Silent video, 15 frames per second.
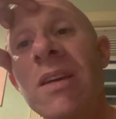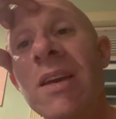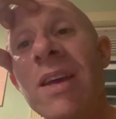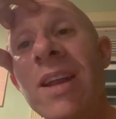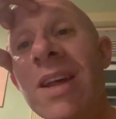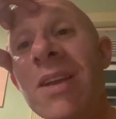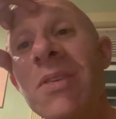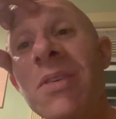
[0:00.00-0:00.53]

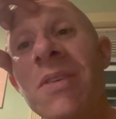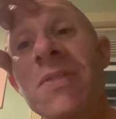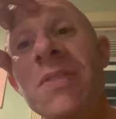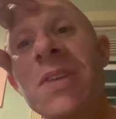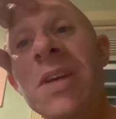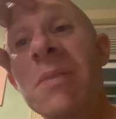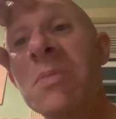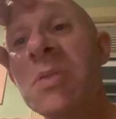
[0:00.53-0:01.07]
And I don't have
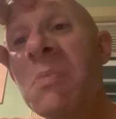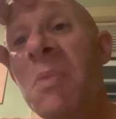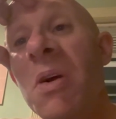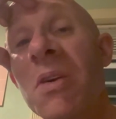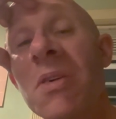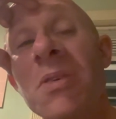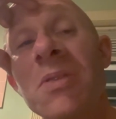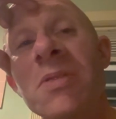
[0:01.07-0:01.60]
time
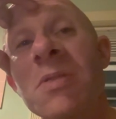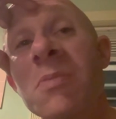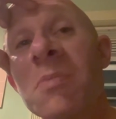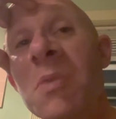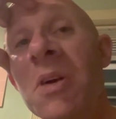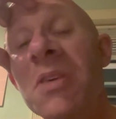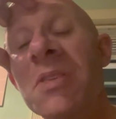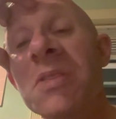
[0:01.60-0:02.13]
tomorrow.
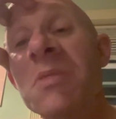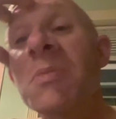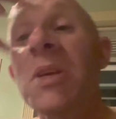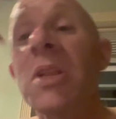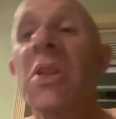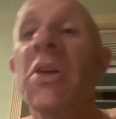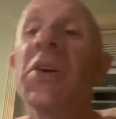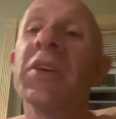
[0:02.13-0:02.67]
Tomorrow's gonna be
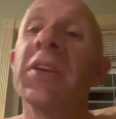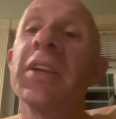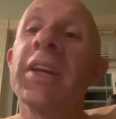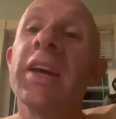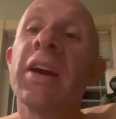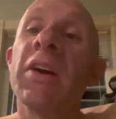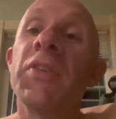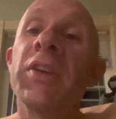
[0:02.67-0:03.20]
a long
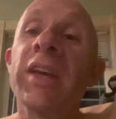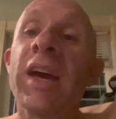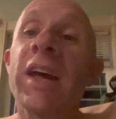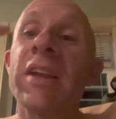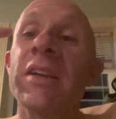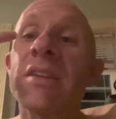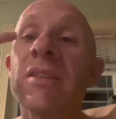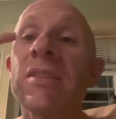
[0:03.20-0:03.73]
day. I already
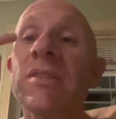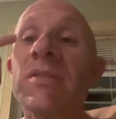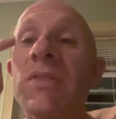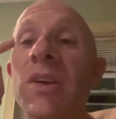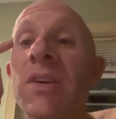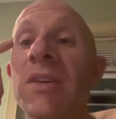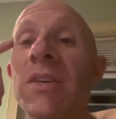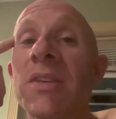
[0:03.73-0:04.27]
got a
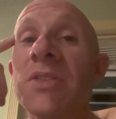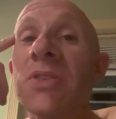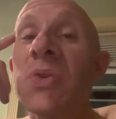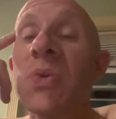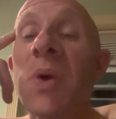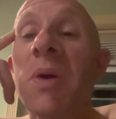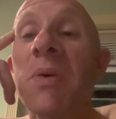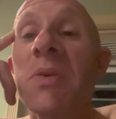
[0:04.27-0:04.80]

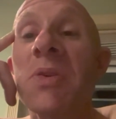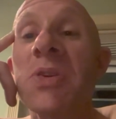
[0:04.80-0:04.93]
2-hour